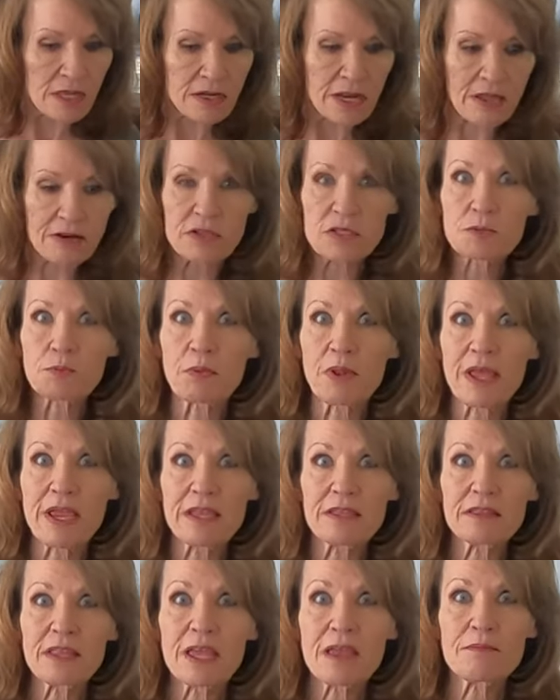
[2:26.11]
Now,
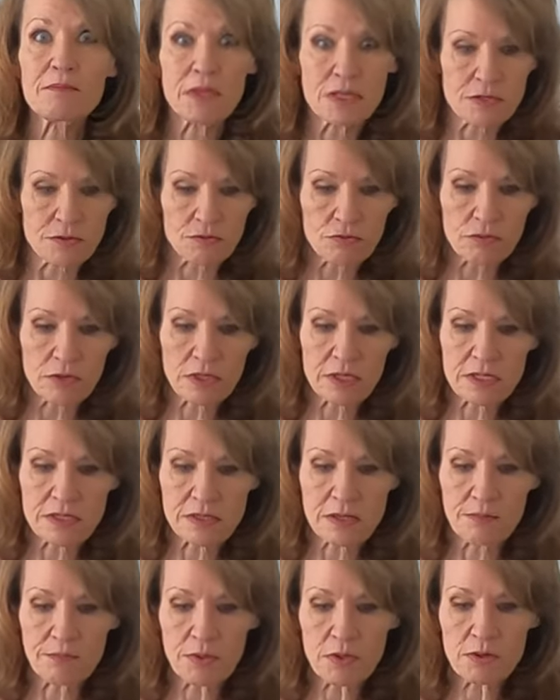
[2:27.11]
displaying them is really
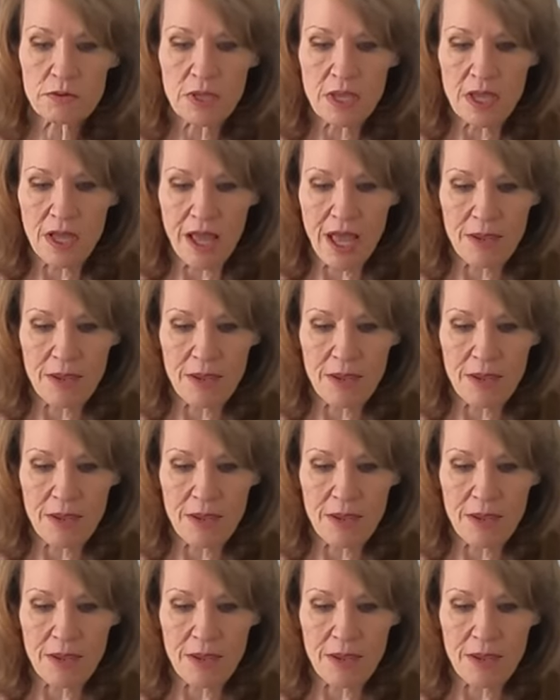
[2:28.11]
simple.